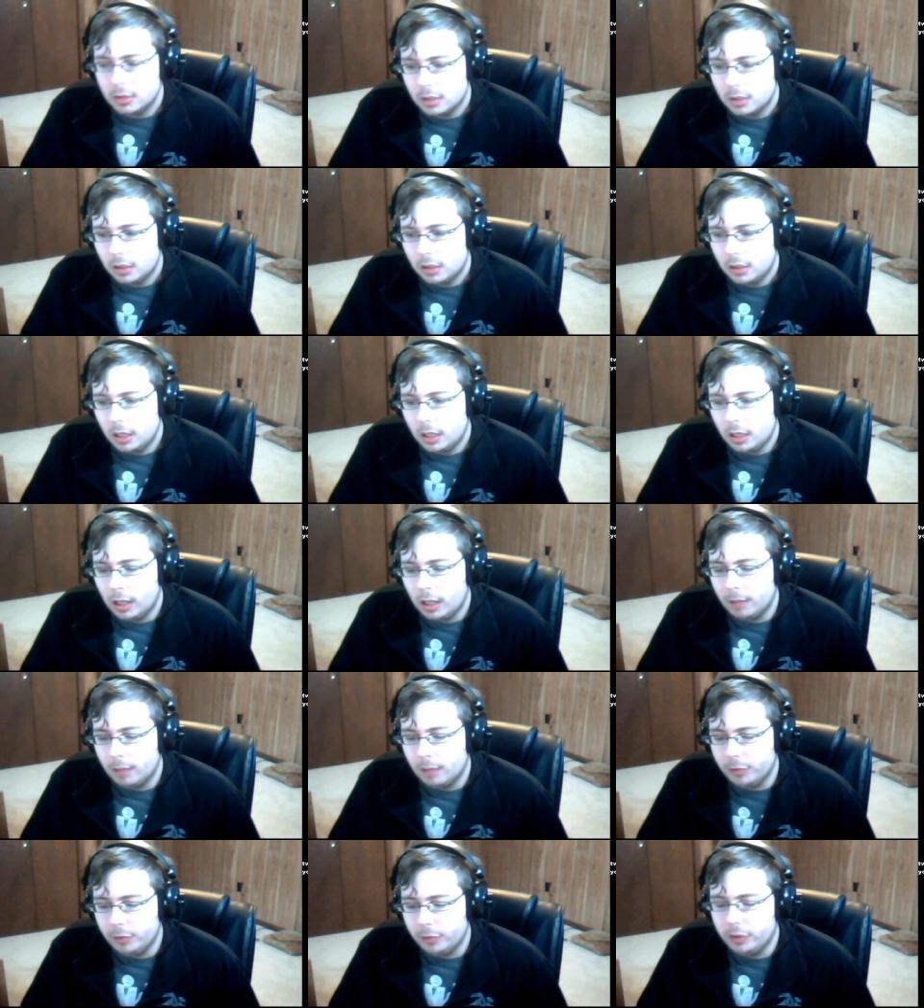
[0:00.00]

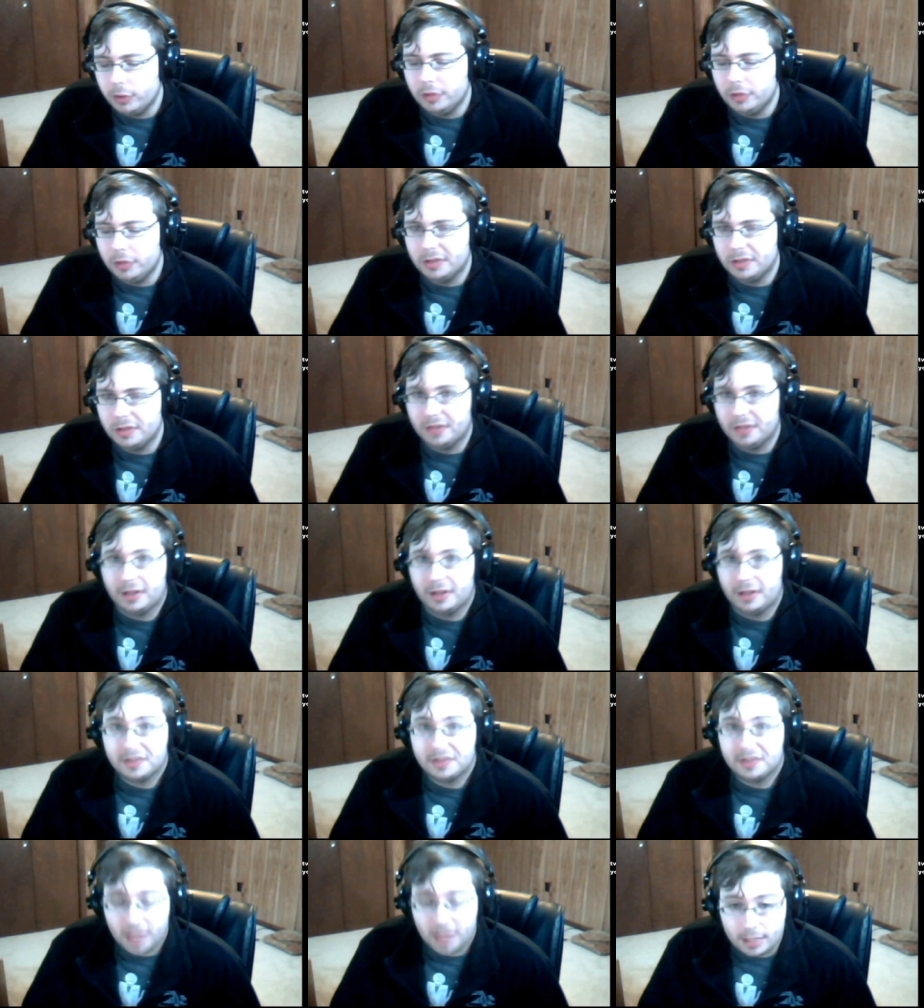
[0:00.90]
You can use things like
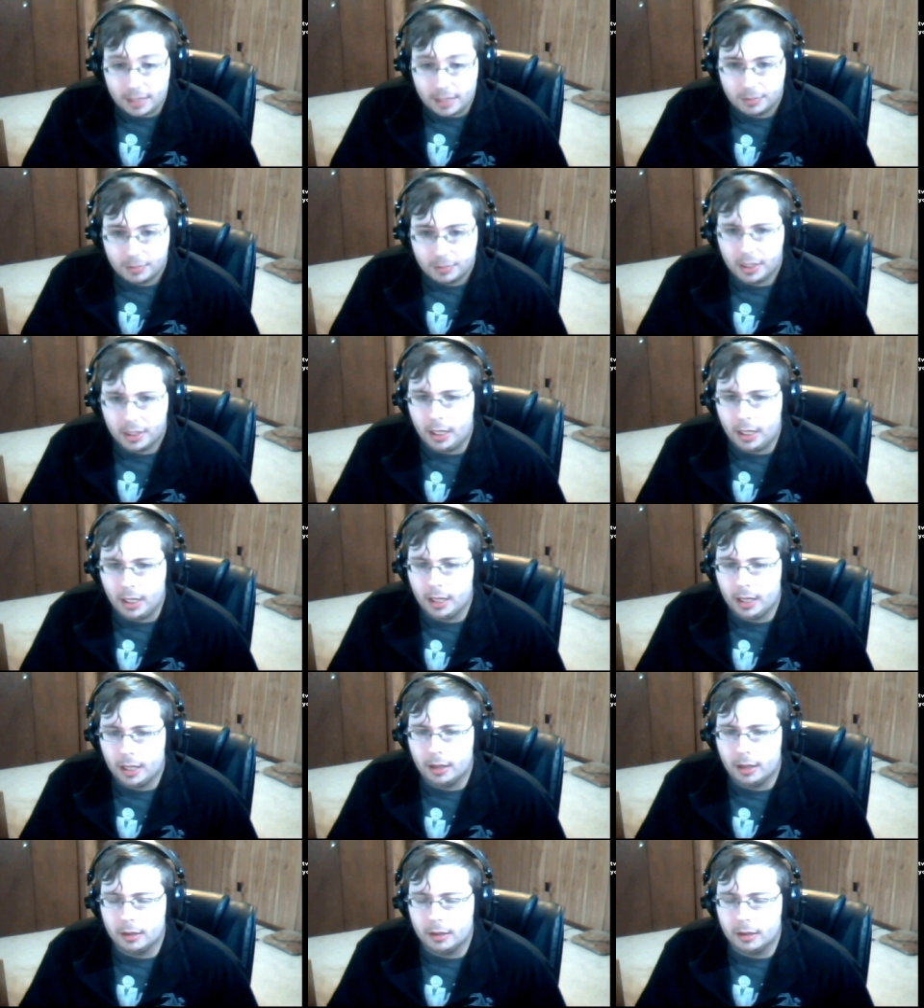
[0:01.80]
Skype
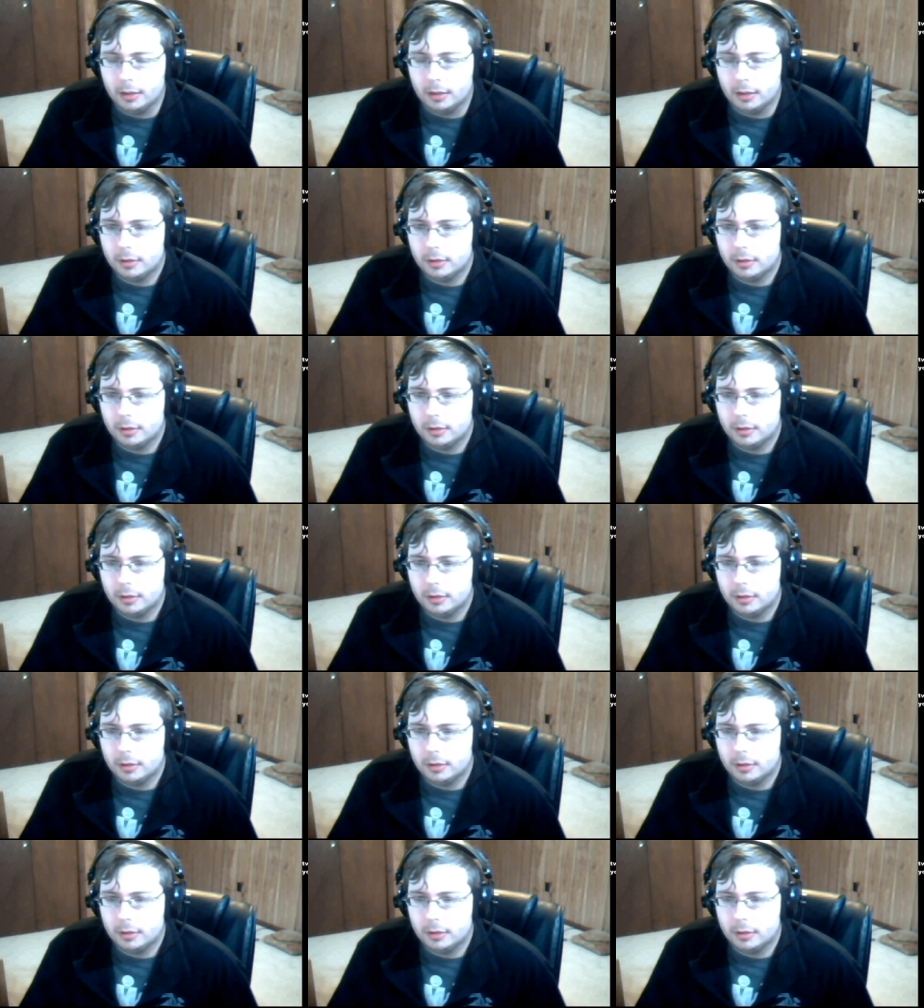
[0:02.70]
and